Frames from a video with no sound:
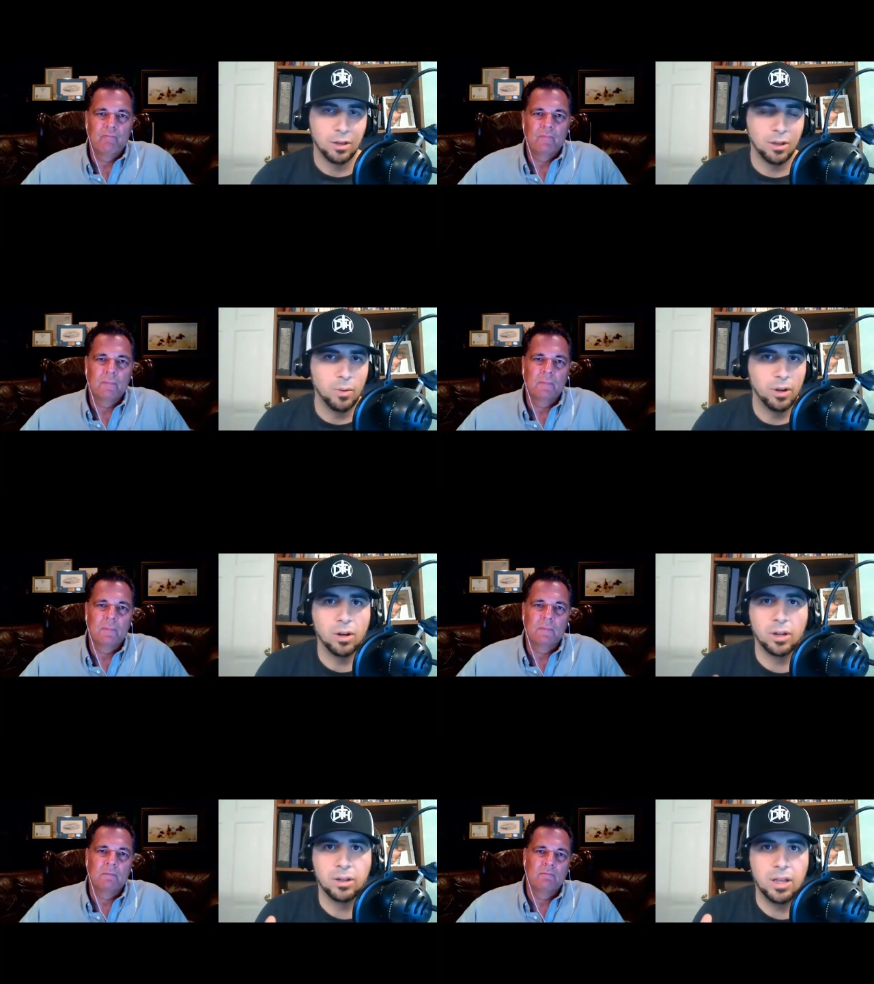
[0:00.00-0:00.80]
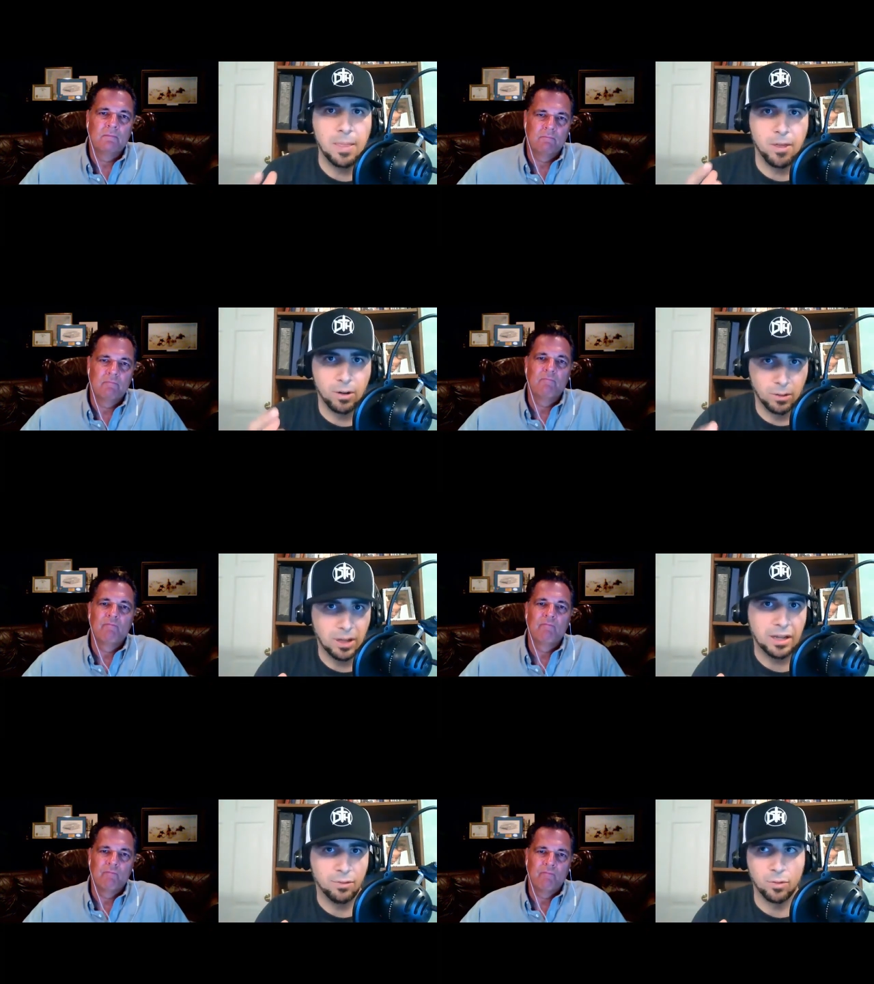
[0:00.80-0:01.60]
Speaker 1: going on in their
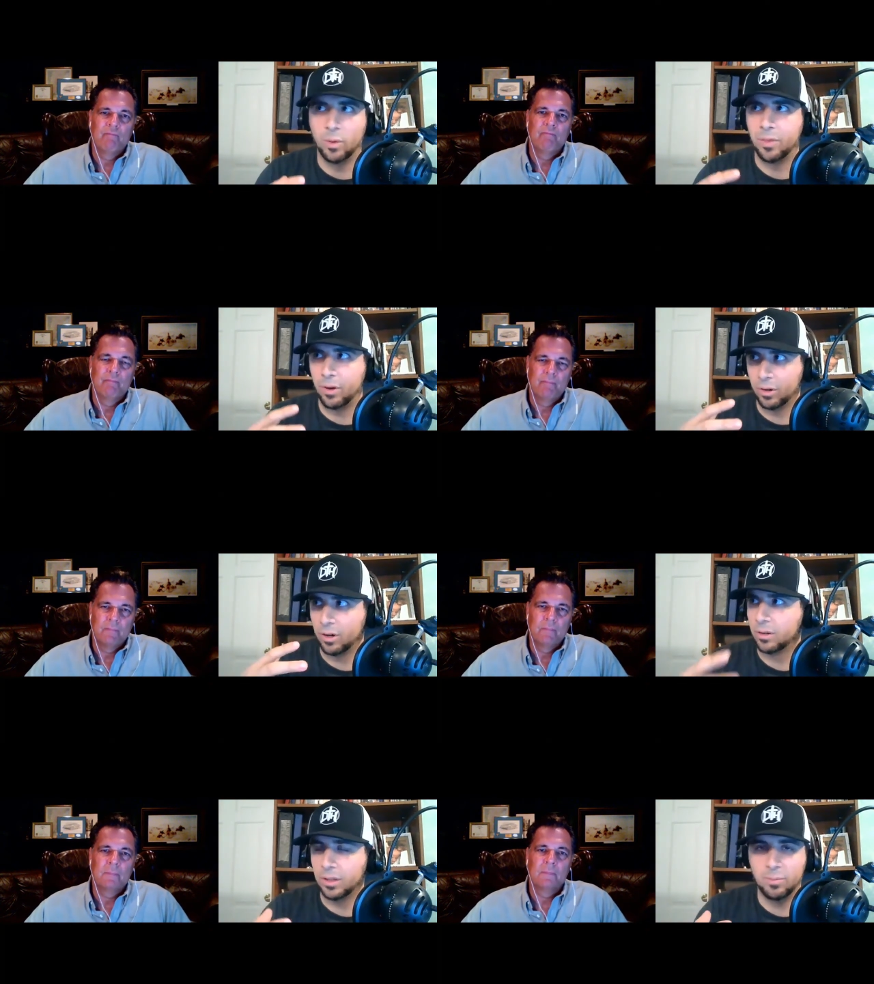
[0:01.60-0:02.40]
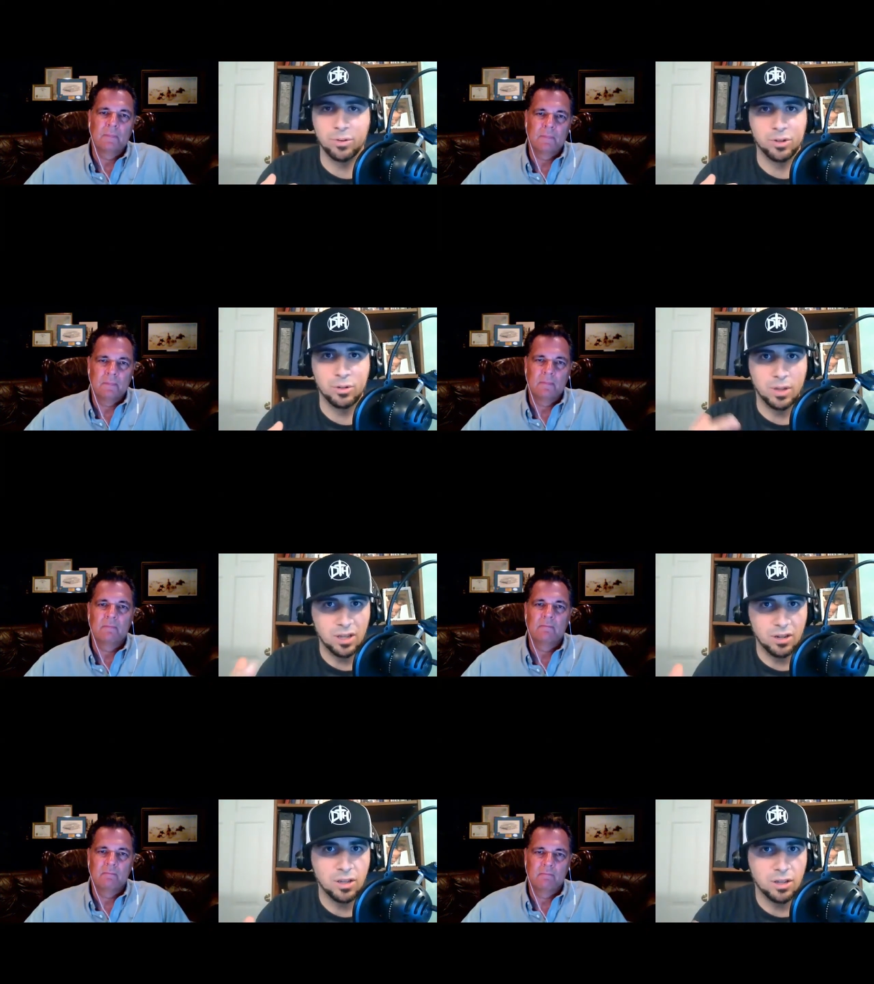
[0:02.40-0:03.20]
life or what they're currently
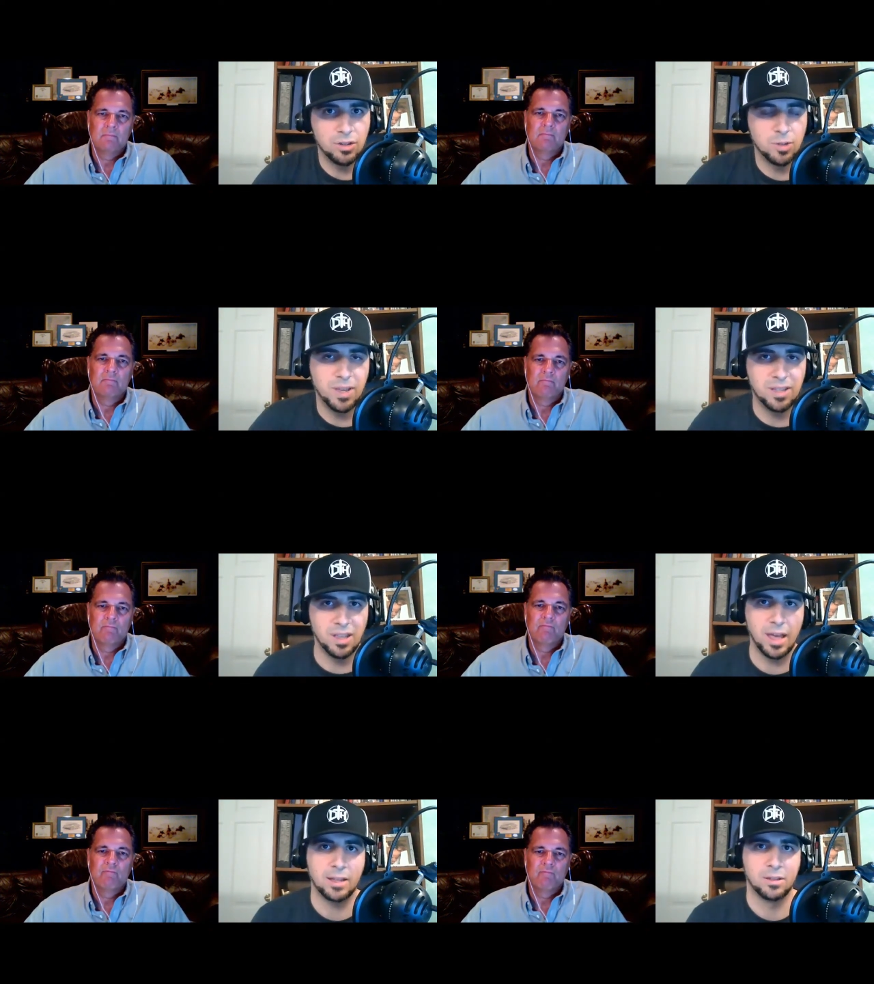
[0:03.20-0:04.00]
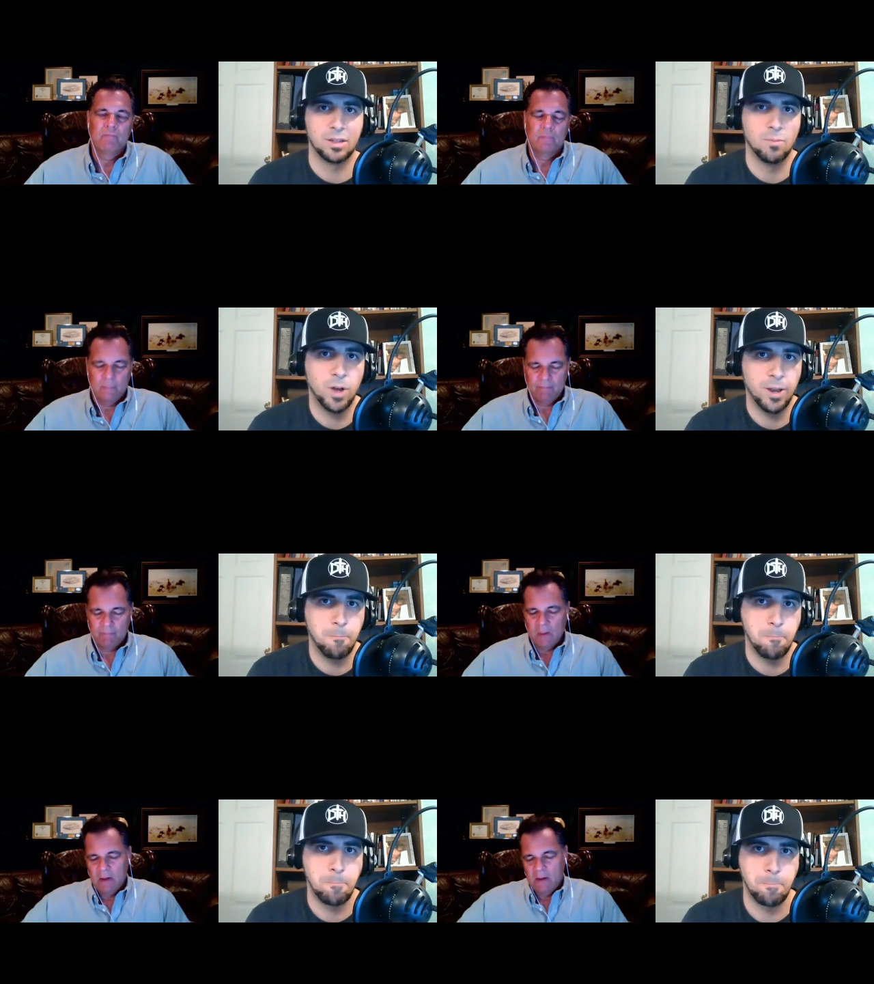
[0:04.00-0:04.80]
pursuing. Can can you speak to that somewhat?
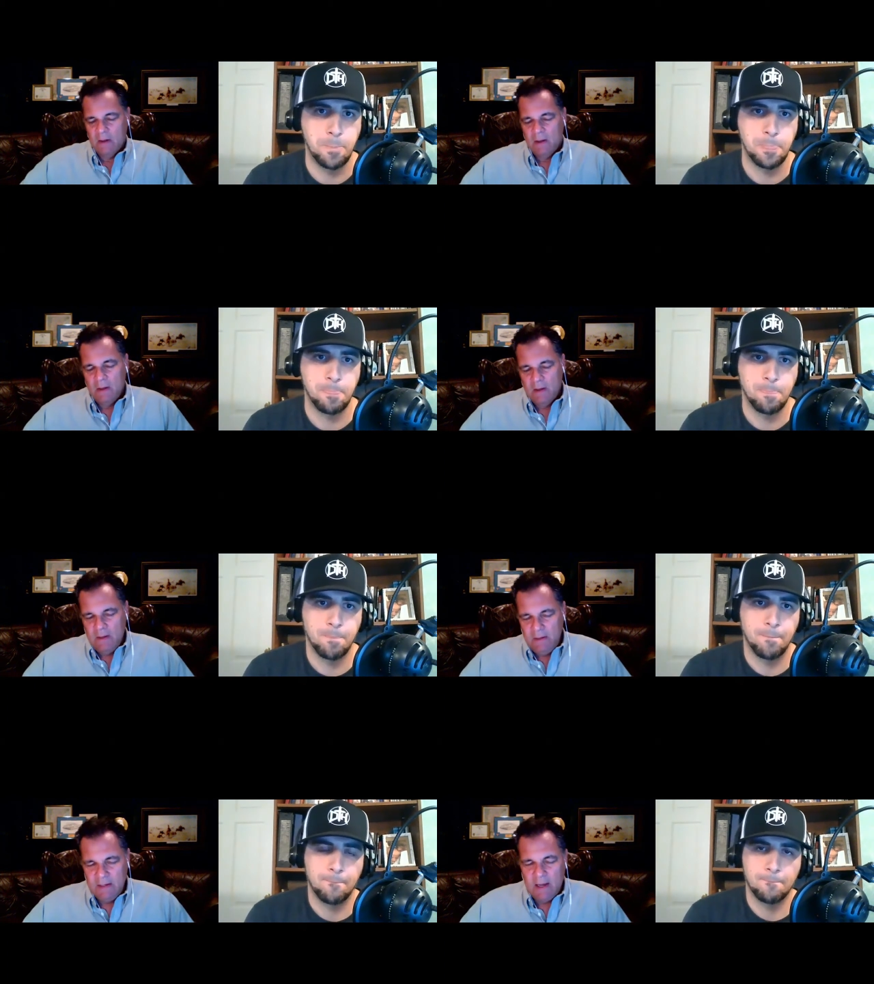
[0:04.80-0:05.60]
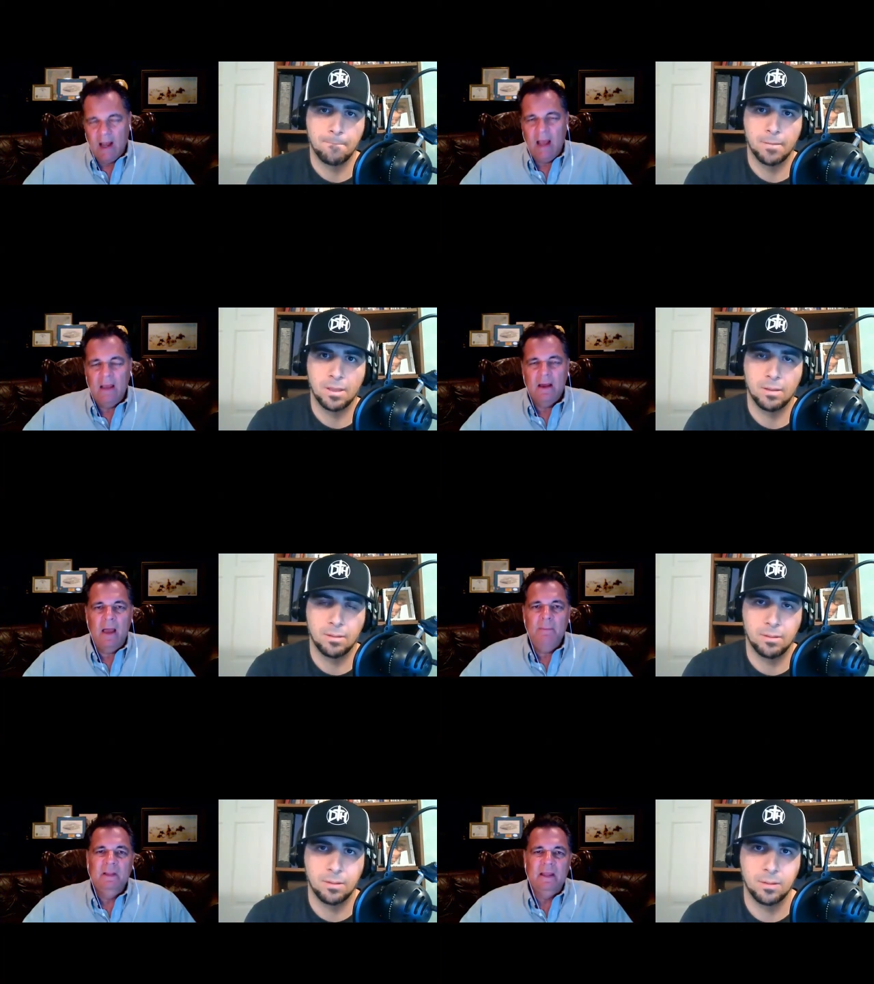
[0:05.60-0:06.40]
Speaker 2: yeah, I, I,
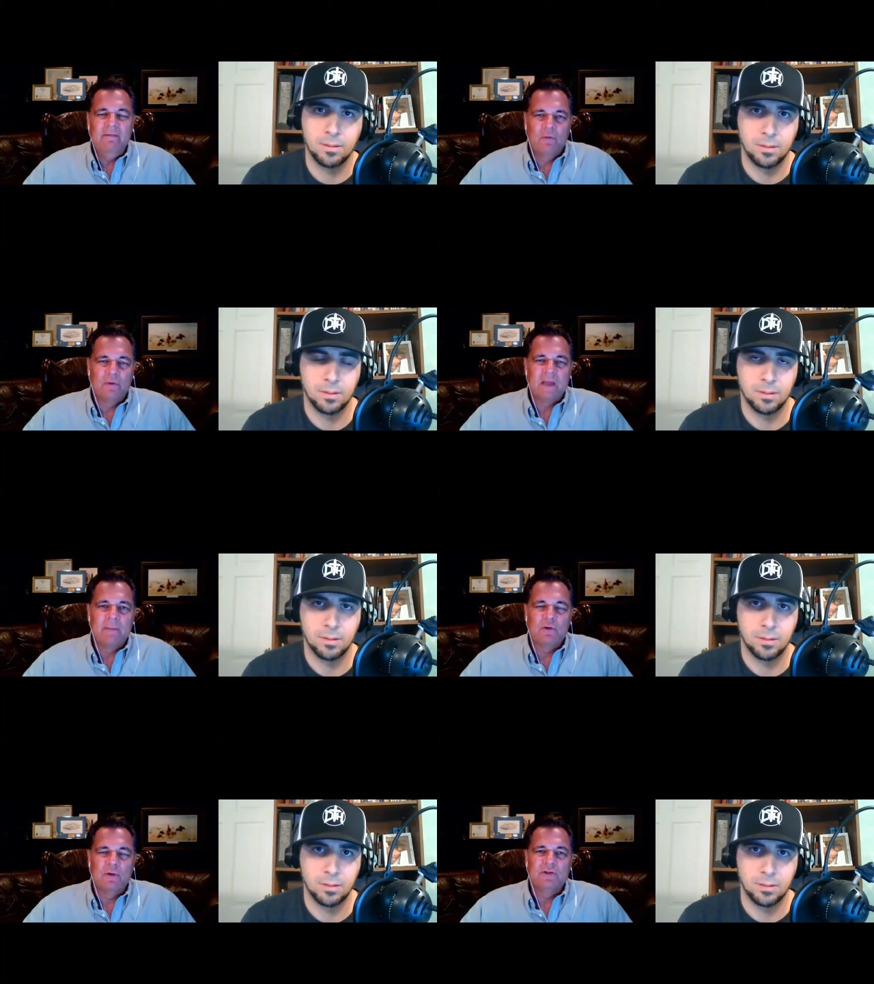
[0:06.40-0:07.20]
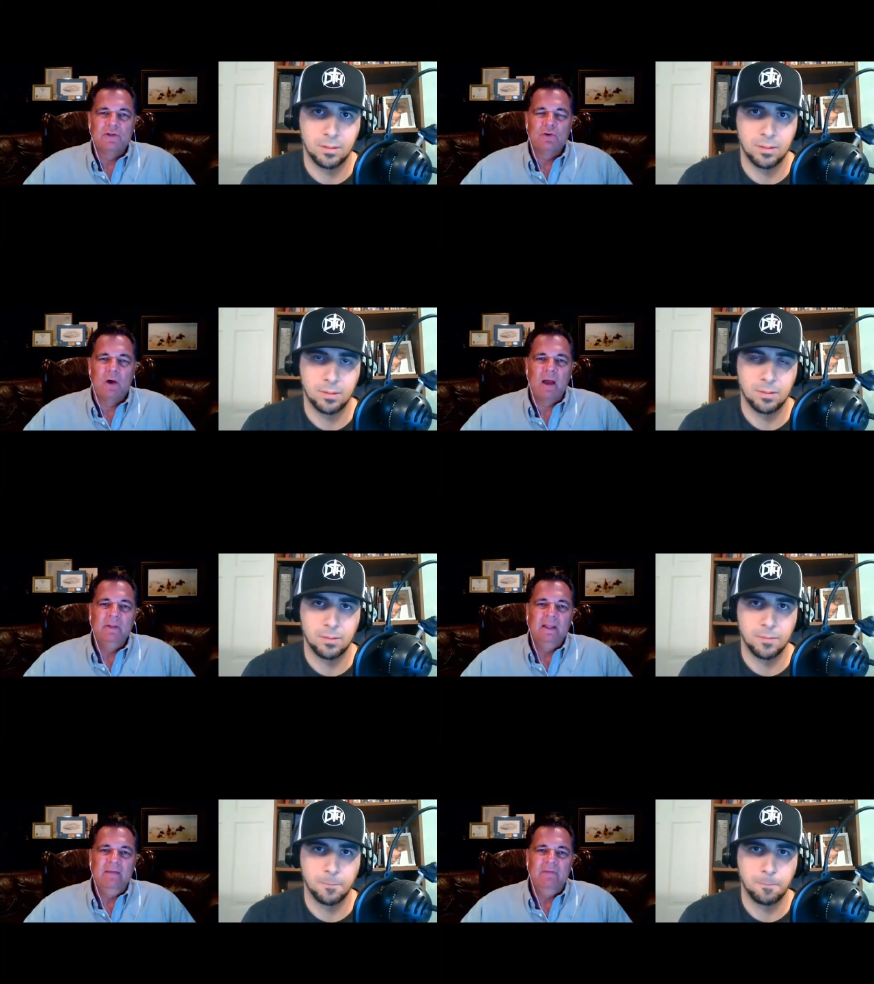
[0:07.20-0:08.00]
believe, of course, I'm a Christian, so I
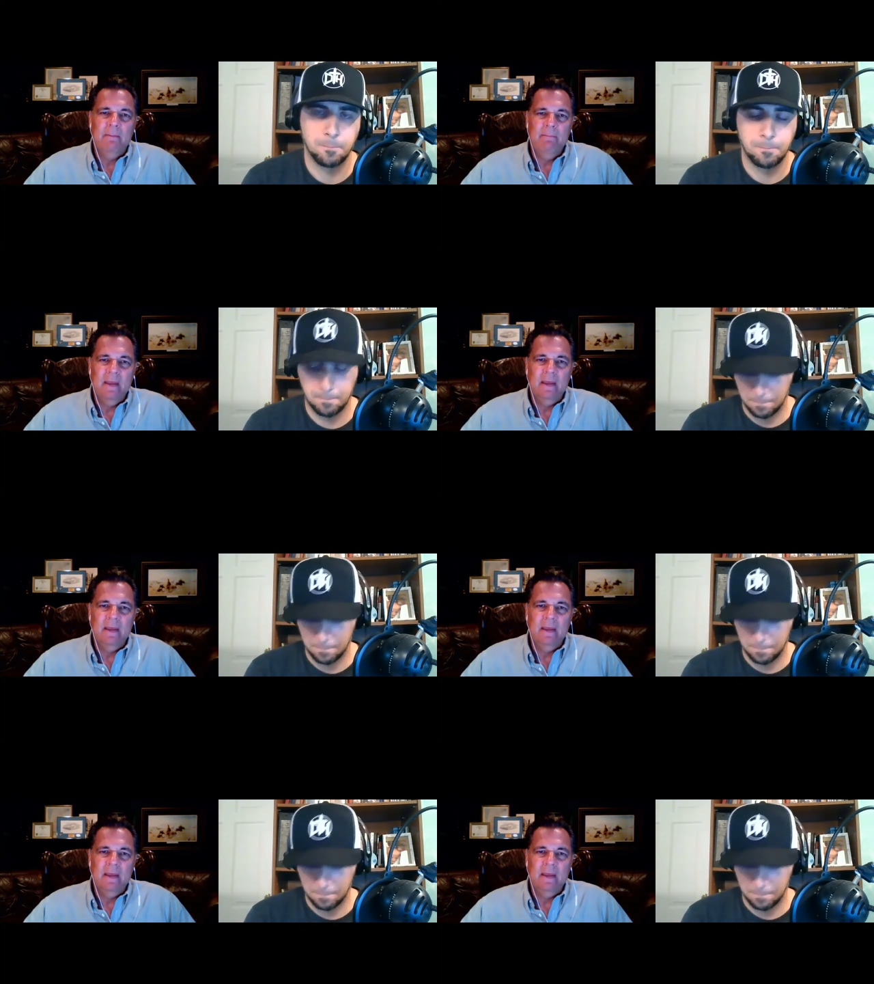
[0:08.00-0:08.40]
believe that men